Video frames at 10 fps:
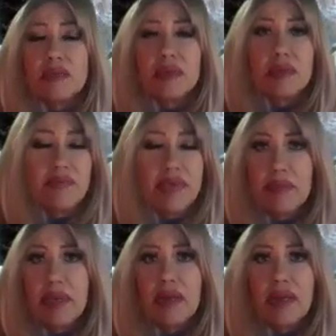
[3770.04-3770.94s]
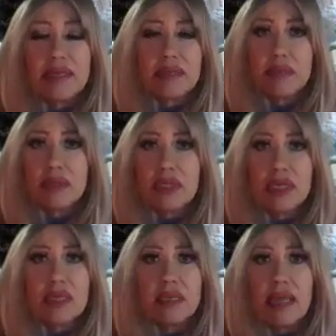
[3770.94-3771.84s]
She would feed me all kinds of
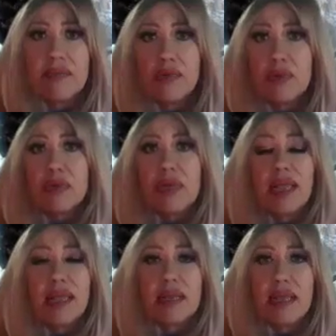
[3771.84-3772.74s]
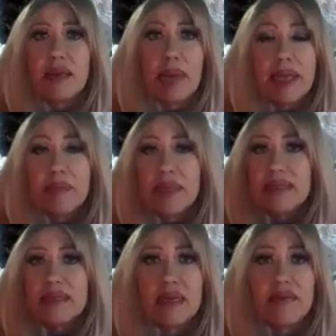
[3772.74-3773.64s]
bullshit and food and buy me
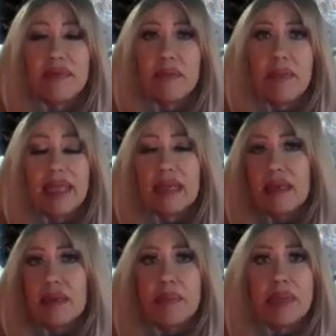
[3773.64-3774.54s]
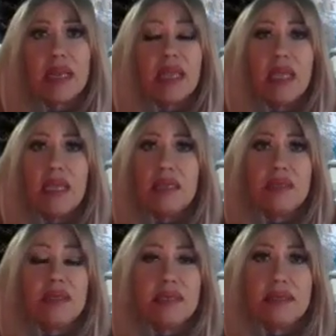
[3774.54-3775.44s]
stuff and makeup, and
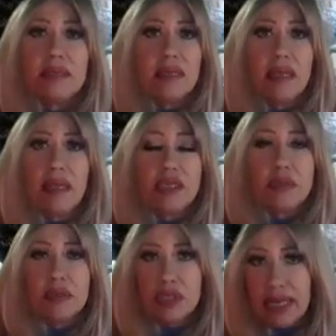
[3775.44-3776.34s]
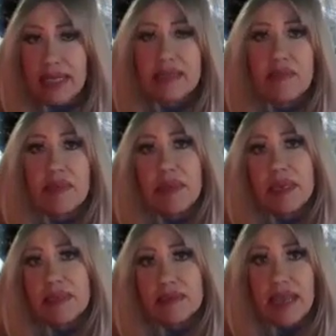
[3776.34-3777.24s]
just, she was jealous of me
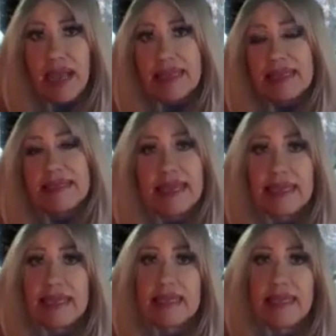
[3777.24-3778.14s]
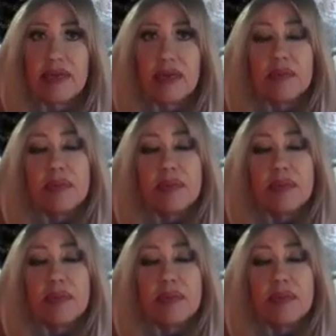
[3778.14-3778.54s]
because I was highly psychic like her.